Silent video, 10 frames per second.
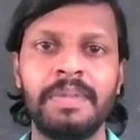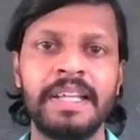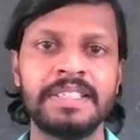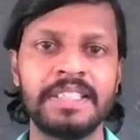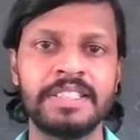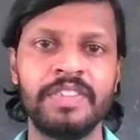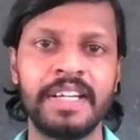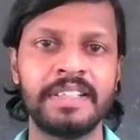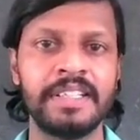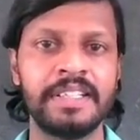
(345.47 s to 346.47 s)
places
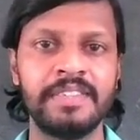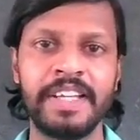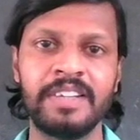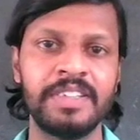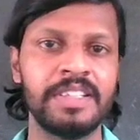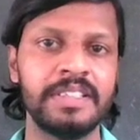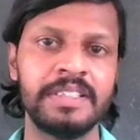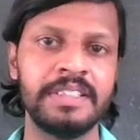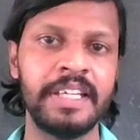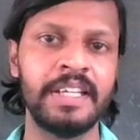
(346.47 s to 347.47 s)
wherever
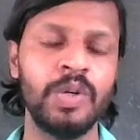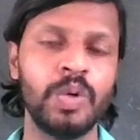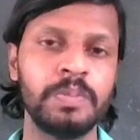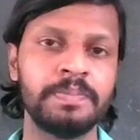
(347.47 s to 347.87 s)
they go.